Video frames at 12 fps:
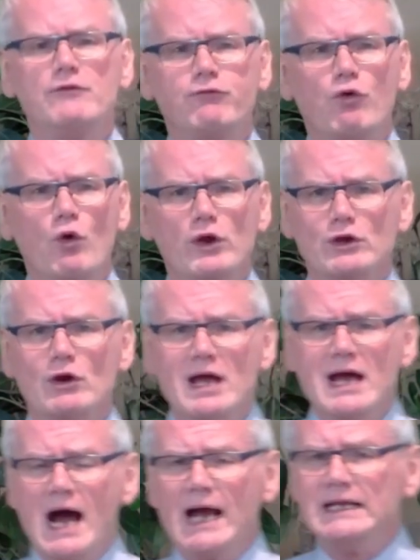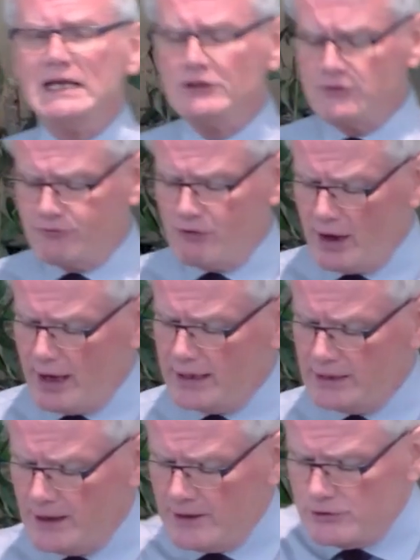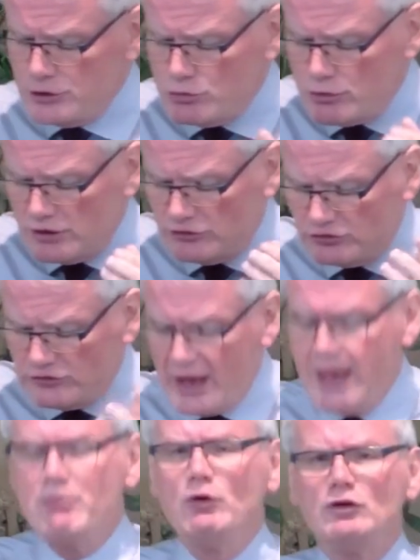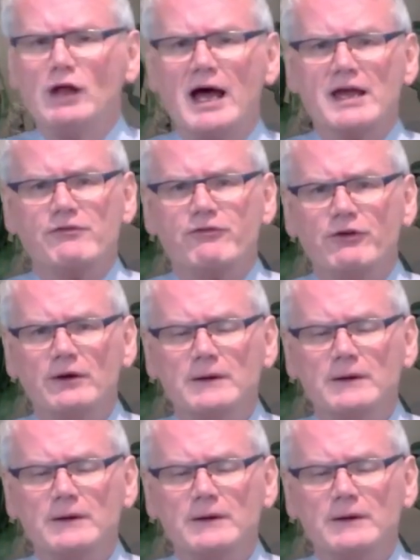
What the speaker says: for you. I need to find you a stable life.